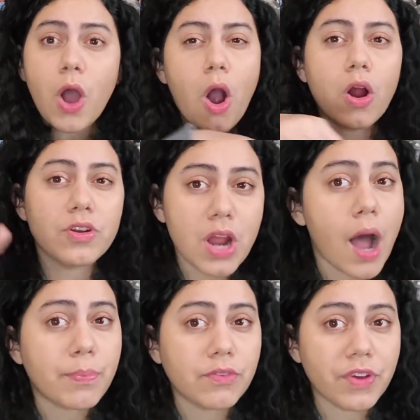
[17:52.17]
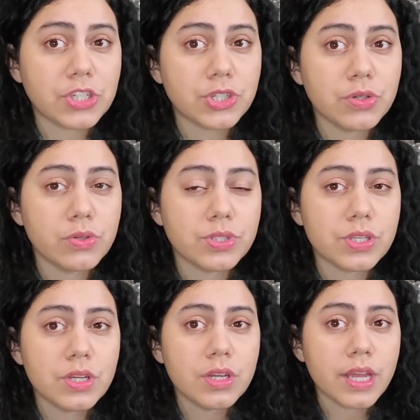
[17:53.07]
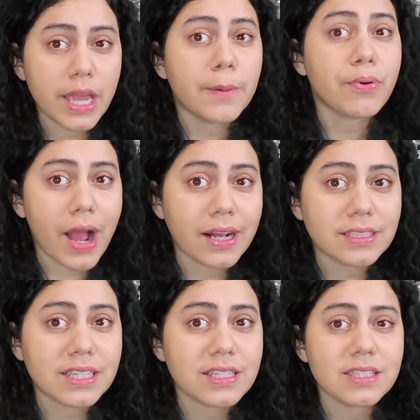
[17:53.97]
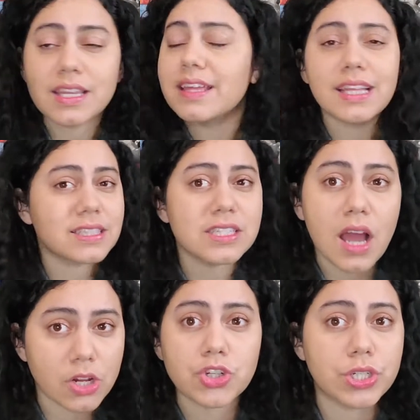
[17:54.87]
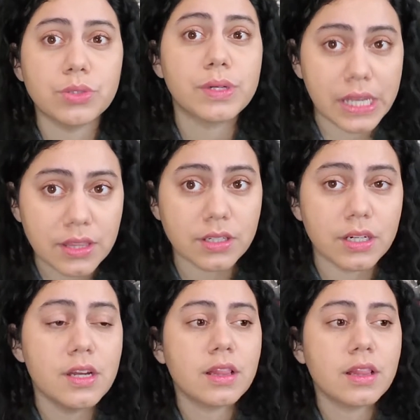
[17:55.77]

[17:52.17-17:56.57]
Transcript: are not professionals in practice and that's not true either.